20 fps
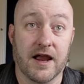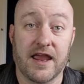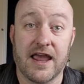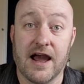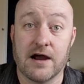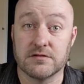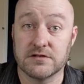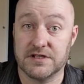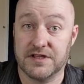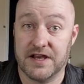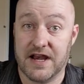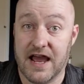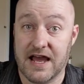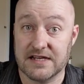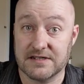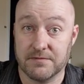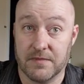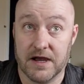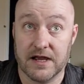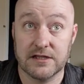account that
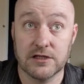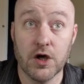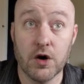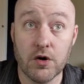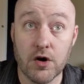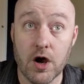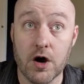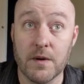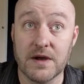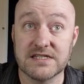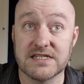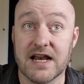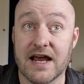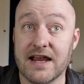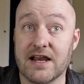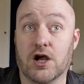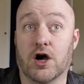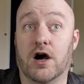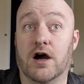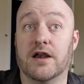has my logo as an
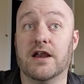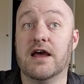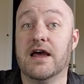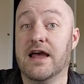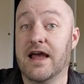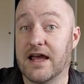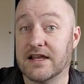icon.